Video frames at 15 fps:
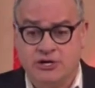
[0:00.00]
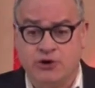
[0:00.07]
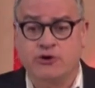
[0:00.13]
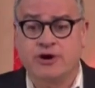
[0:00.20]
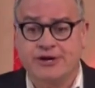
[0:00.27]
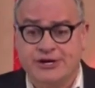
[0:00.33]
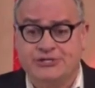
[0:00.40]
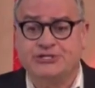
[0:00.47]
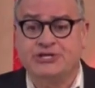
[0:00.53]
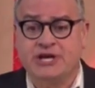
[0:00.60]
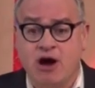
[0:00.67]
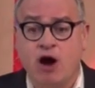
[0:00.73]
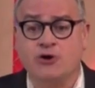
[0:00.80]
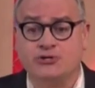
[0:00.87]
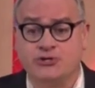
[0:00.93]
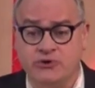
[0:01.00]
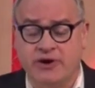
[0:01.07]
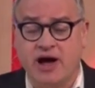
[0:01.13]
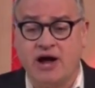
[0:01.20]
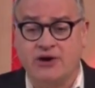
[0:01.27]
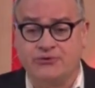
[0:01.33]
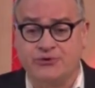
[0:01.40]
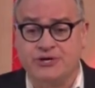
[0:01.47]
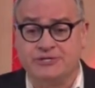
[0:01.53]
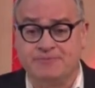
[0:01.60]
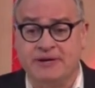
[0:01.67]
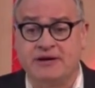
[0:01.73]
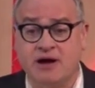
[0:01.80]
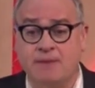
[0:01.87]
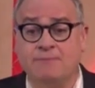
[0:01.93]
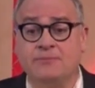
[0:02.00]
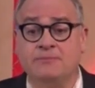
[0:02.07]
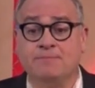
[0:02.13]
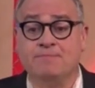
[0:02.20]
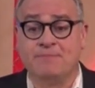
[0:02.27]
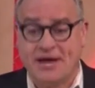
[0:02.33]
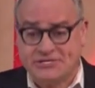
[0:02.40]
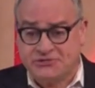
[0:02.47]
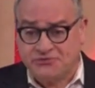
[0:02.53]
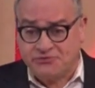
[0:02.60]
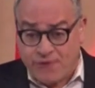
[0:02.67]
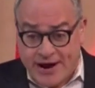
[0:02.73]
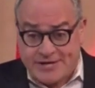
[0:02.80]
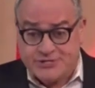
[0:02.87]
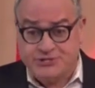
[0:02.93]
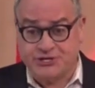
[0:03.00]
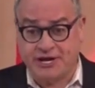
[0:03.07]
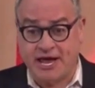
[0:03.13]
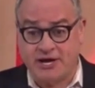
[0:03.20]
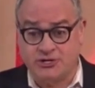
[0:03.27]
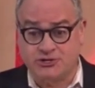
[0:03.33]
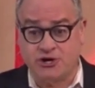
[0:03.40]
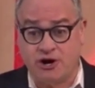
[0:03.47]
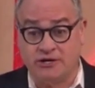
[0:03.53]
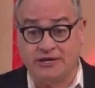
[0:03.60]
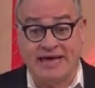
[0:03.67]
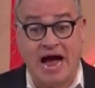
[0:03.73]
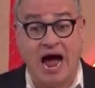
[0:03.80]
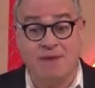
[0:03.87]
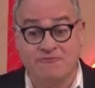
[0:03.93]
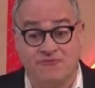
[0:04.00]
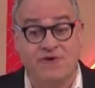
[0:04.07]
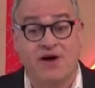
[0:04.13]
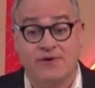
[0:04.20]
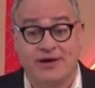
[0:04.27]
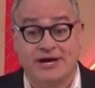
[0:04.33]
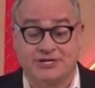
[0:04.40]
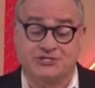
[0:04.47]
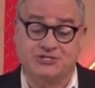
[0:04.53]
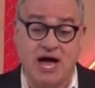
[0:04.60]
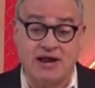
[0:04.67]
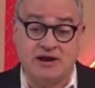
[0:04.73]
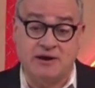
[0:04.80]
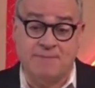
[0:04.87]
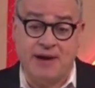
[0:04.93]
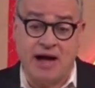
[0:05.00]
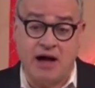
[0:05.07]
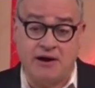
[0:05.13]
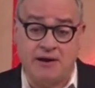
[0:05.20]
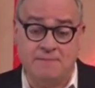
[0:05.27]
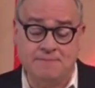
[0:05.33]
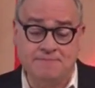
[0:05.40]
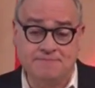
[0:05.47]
You're going to see our two countries become best friends again, Charlie. I'm very excited about it.